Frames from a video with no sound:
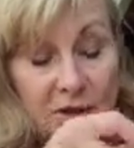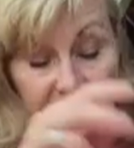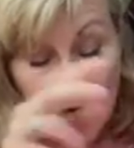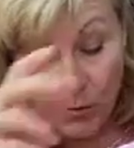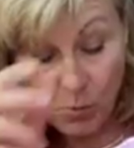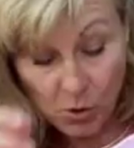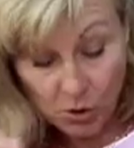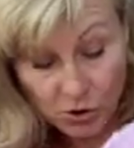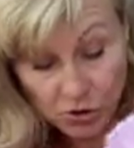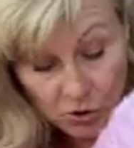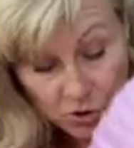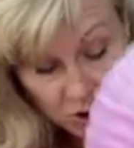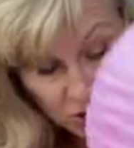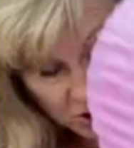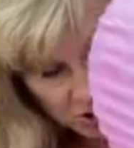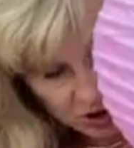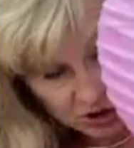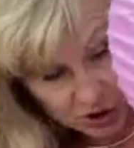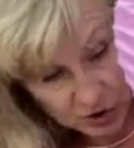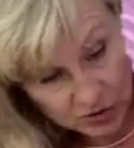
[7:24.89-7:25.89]
Now what you
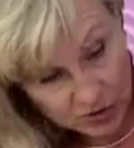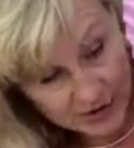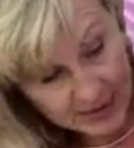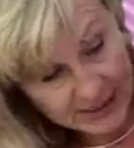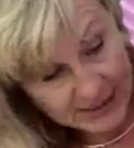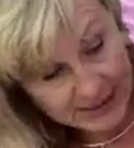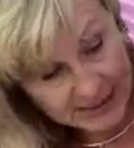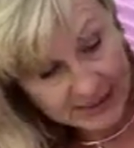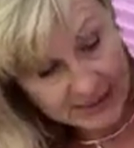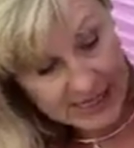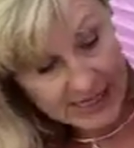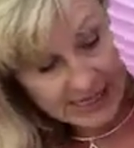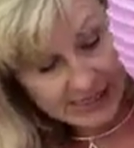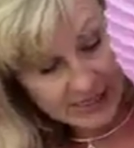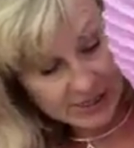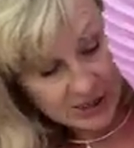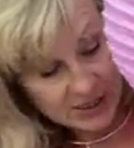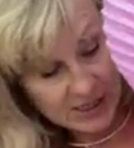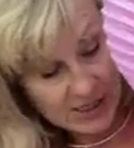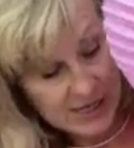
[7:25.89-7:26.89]
could do at this
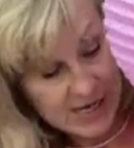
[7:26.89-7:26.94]
stage